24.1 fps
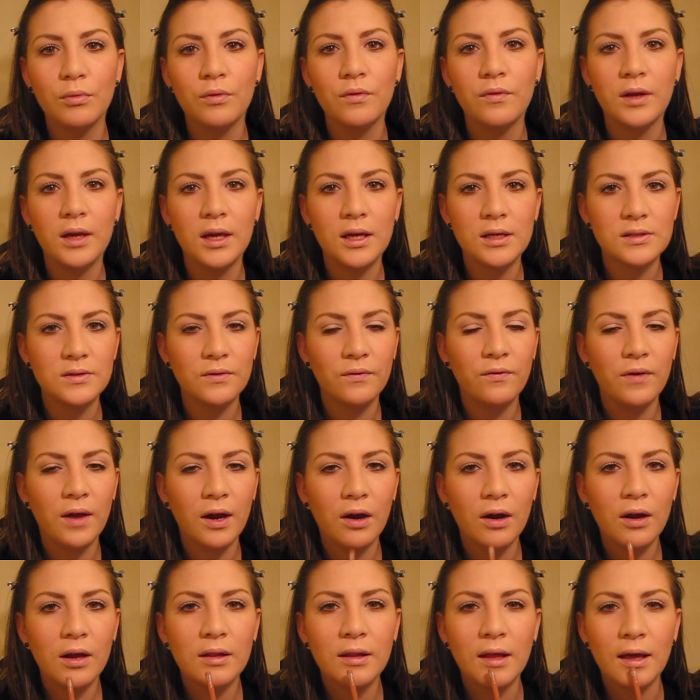movie is
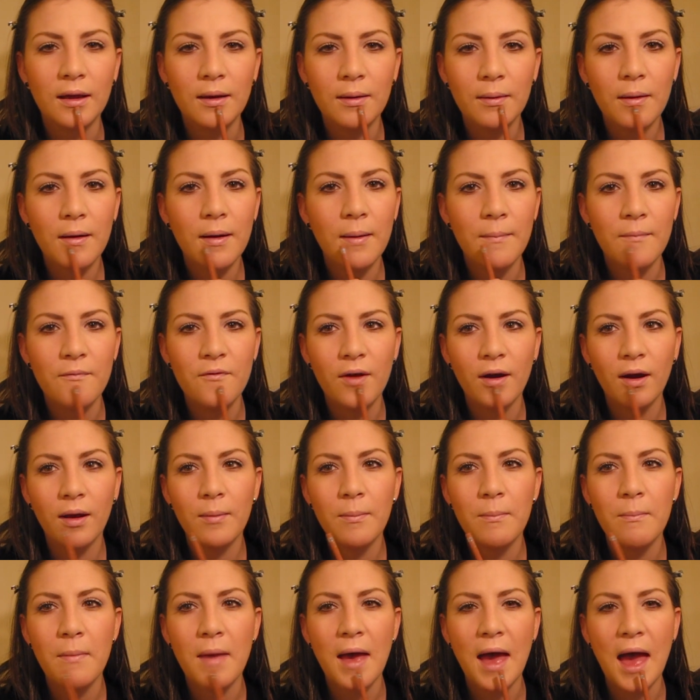very like very
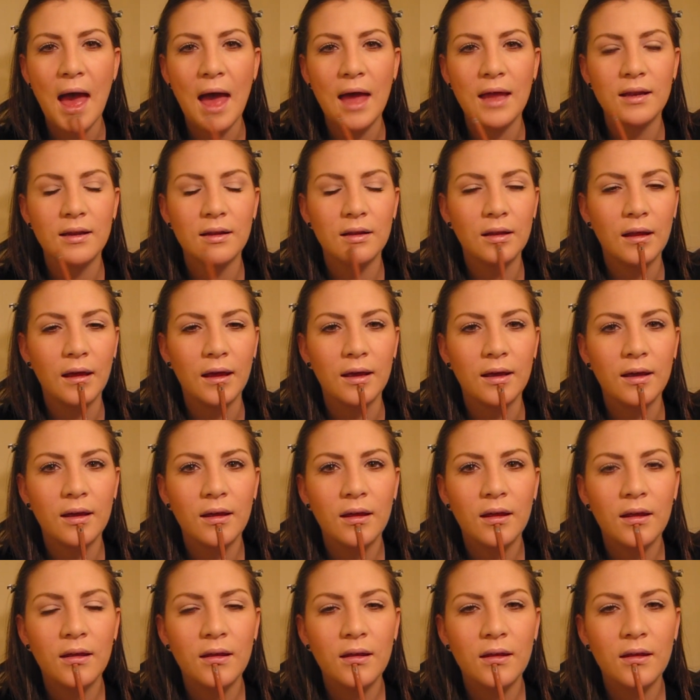matte, like